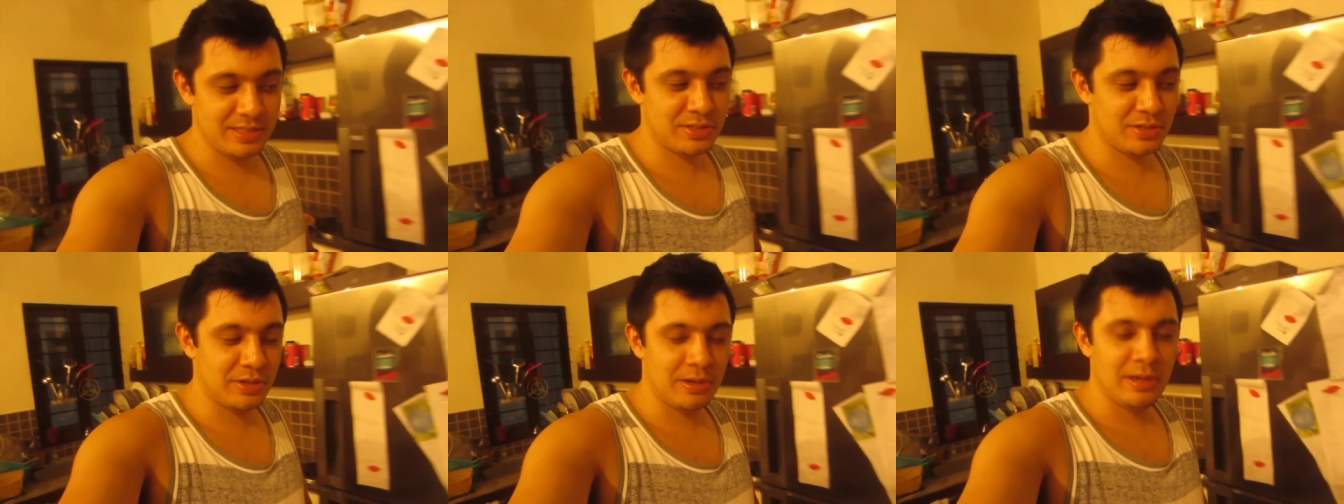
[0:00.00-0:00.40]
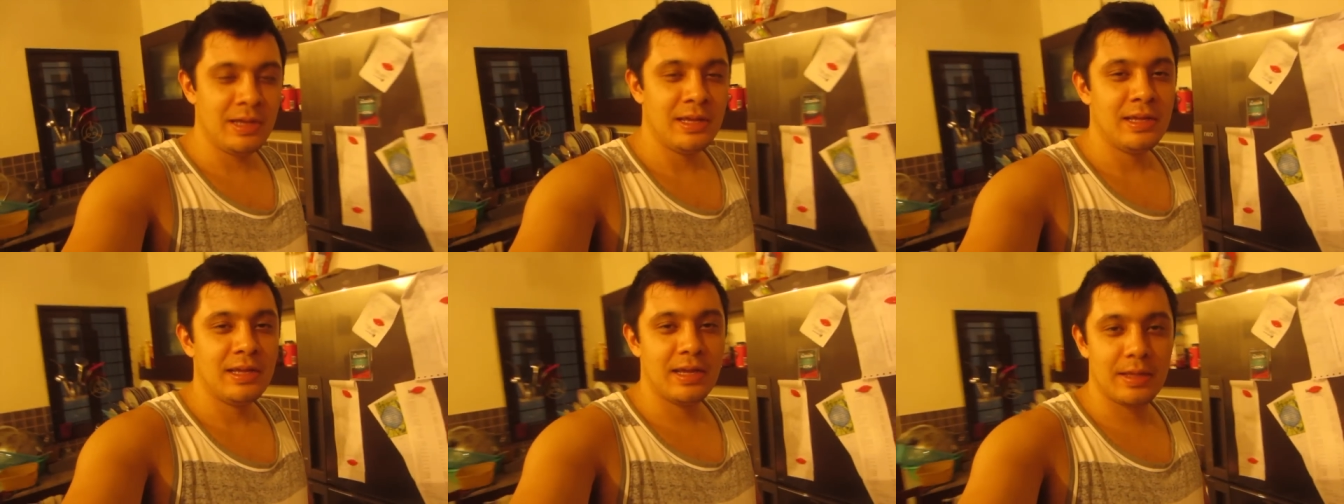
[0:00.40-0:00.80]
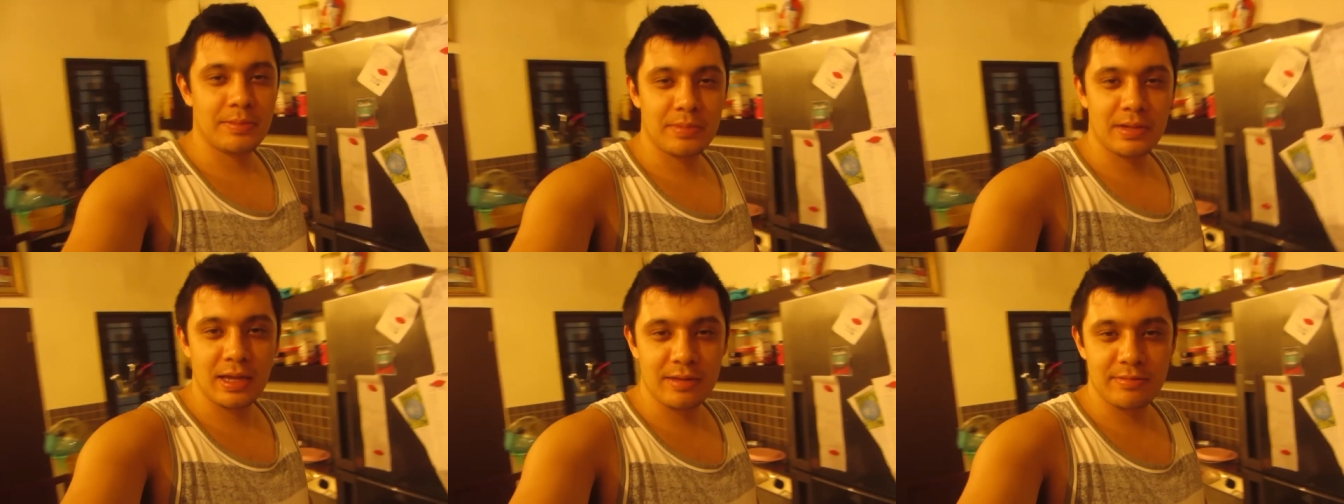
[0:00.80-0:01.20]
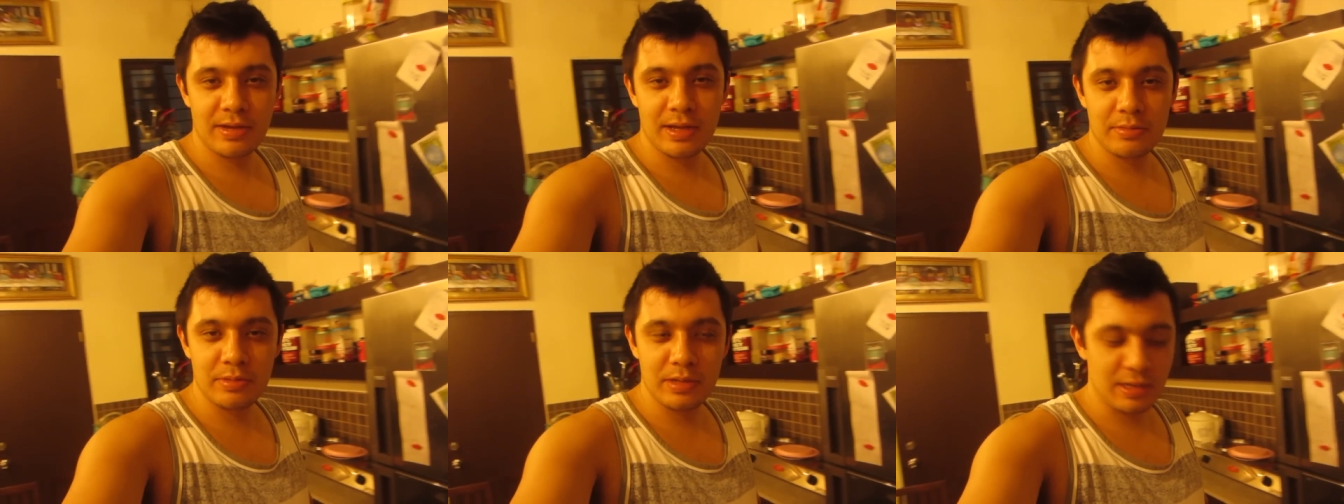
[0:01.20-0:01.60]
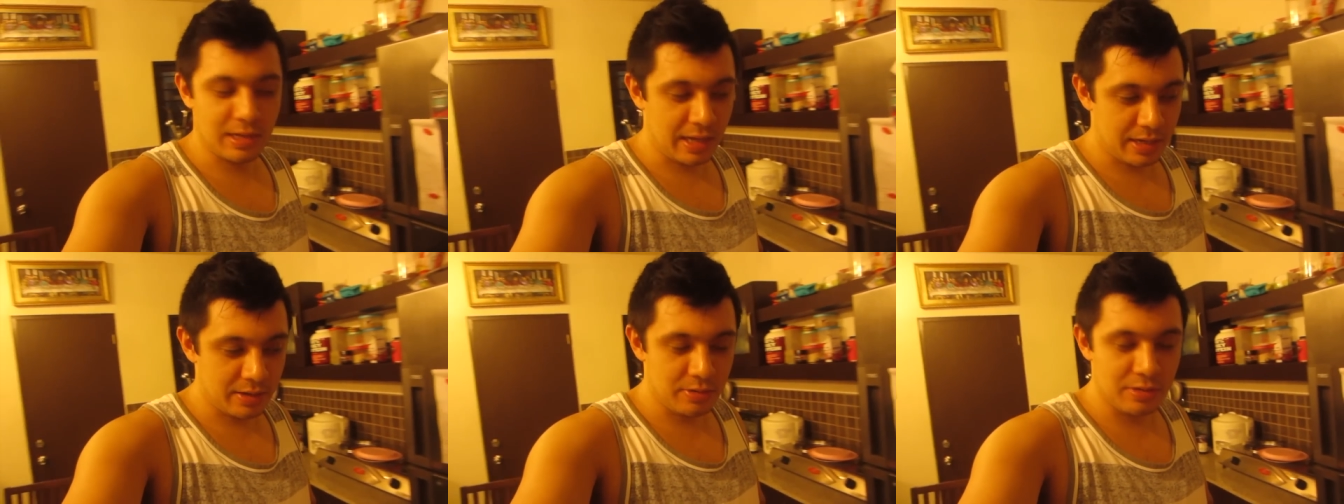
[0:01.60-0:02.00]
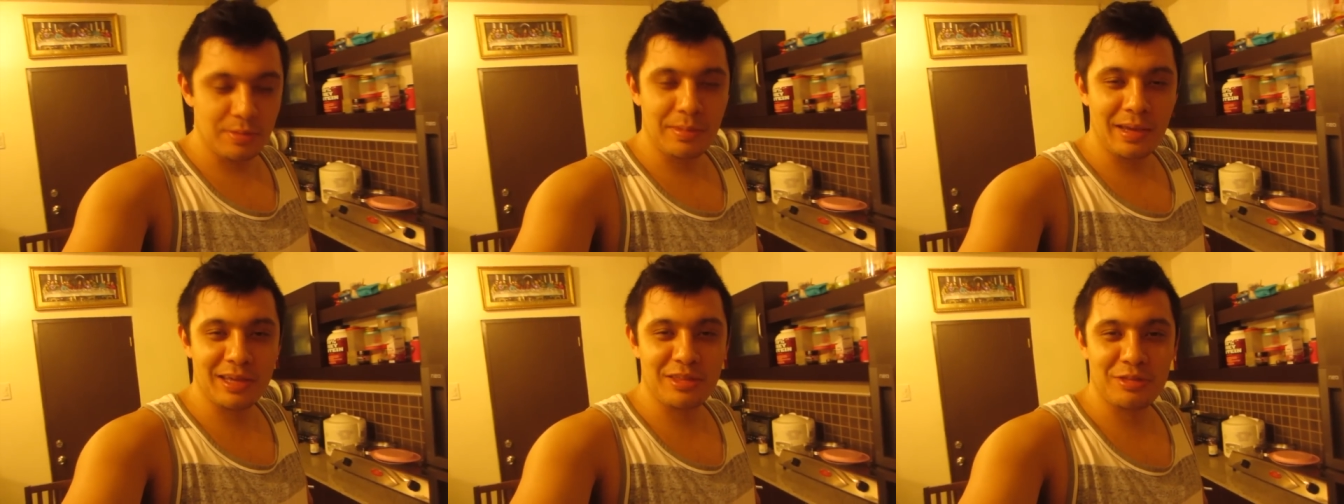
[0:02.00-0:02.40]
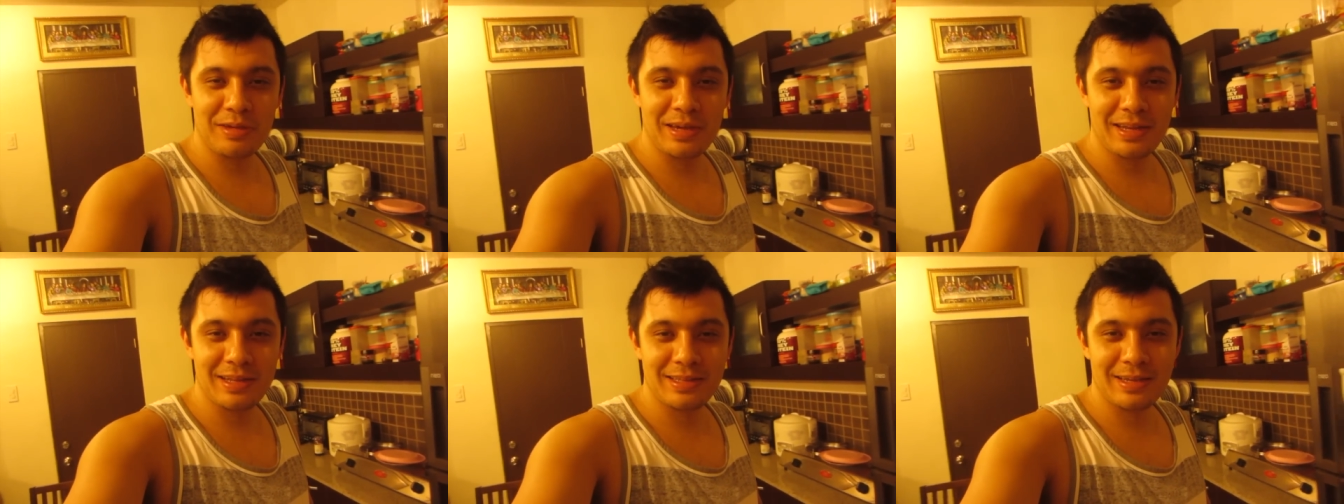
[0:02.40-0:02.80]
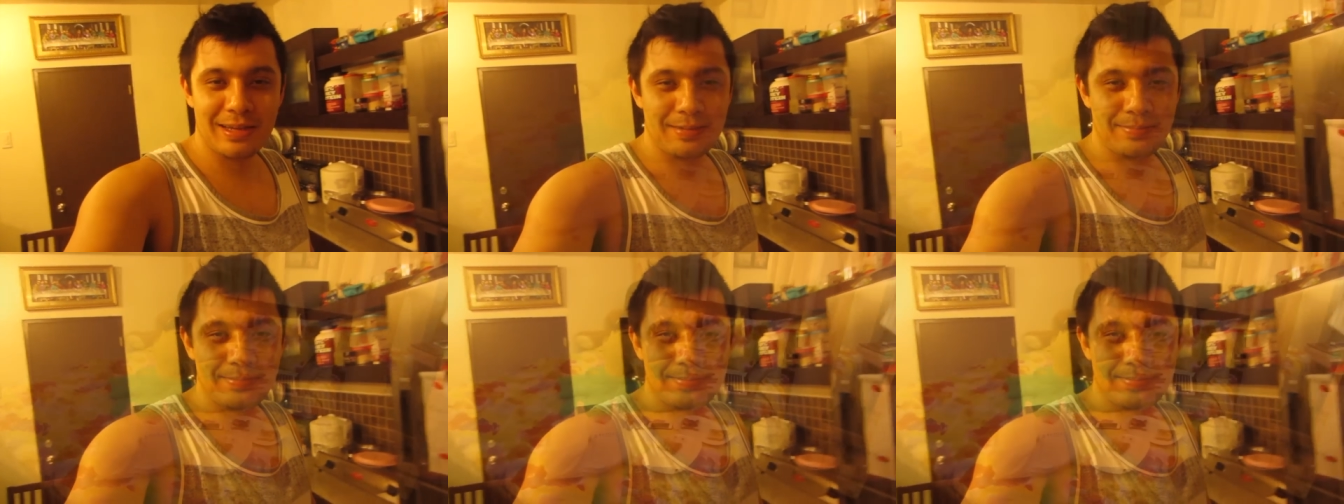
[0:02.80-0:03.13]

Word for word: So um, kind of odd when I can only make three at a time.